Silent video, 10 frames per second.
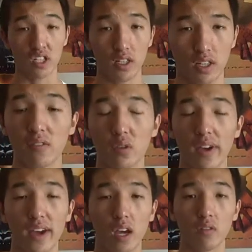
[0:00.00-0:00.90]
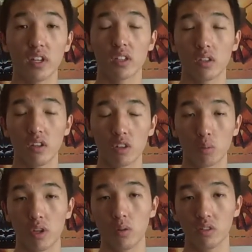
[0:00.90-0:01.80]
of 10. If you have like a
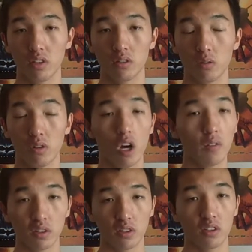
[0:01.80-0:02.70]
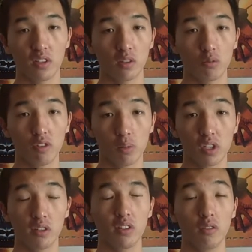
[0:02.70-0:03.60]
younger brother or sister, obviously see this movie
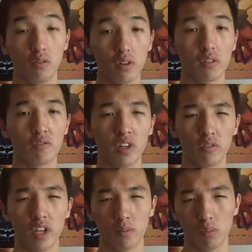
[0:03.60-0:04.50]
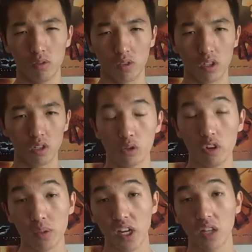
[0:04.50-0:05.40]
because it's a very fun family movie. So I
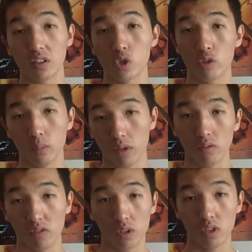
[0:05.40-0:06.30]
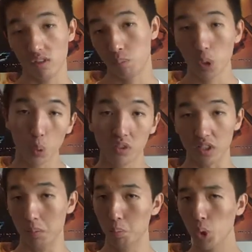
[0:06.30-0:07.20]
hope you guys enjoyed my review of
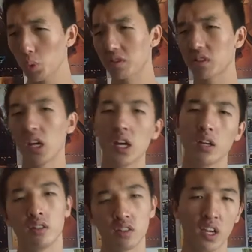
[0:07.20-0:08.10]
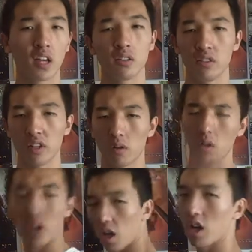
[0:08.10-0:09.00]
Puss in Boots. See you guys later.